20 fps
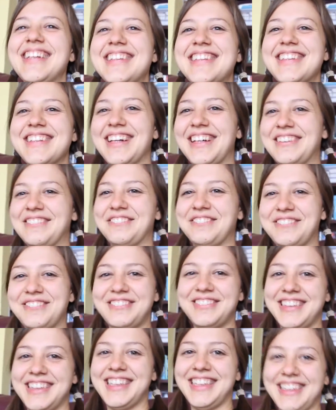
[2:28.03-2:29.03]
So I'm
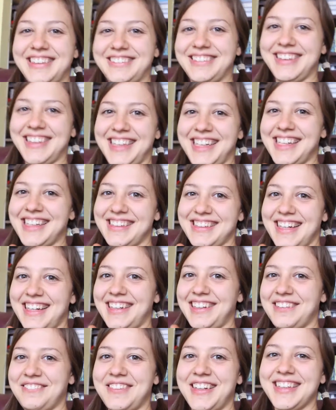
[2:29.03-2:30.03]
really, really
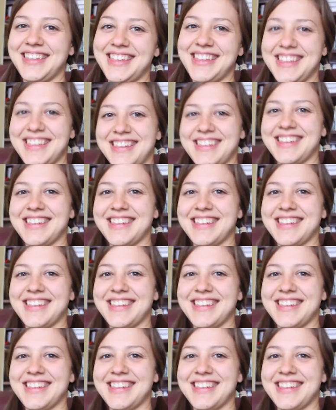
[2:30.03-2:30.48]
excited about this.